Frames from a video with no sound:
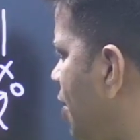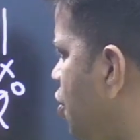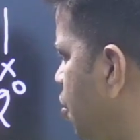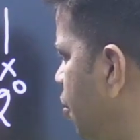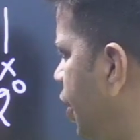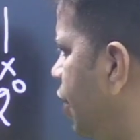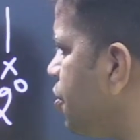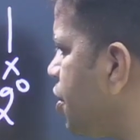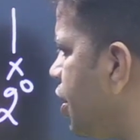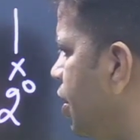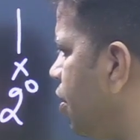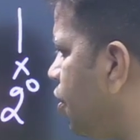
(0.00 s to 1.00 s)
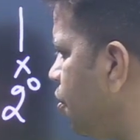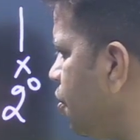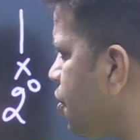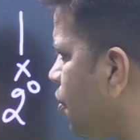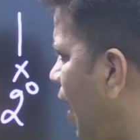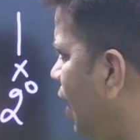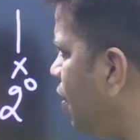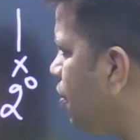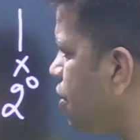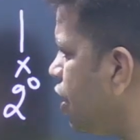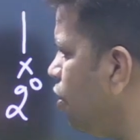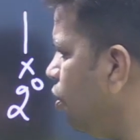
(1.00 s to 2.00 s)
2 into 0, 2 square into
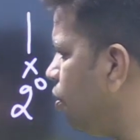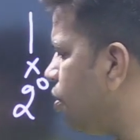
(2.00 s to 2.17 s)
0,